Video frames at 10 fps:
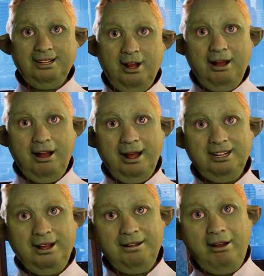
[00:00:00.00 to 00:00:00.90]
to
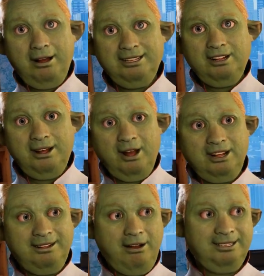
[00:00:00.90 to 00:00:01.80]
engage with the natural
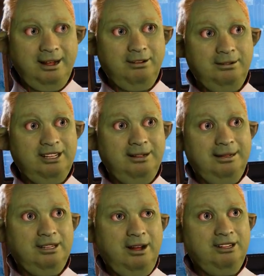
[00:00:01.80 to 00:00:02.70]
world instead of
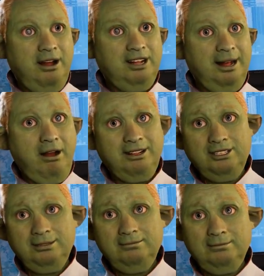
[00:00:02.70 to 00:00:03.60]
artificial screens?
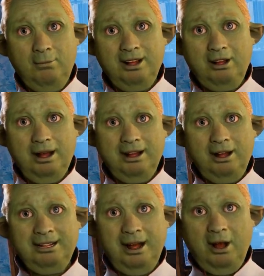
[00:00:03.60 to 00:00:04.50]
What
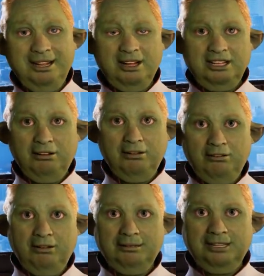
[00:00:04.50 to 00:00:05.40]
exactly do you
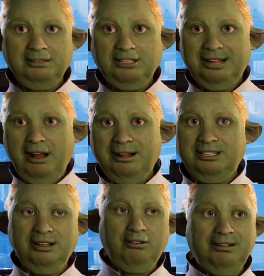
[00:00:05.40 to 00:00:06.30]
derive from sitting
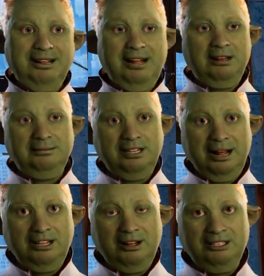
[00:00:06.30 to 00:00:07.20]
outside that your
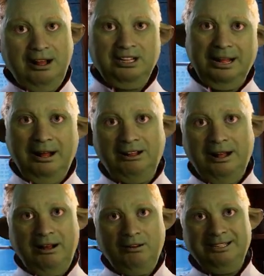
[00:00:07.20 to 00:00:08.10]
precious screens cannot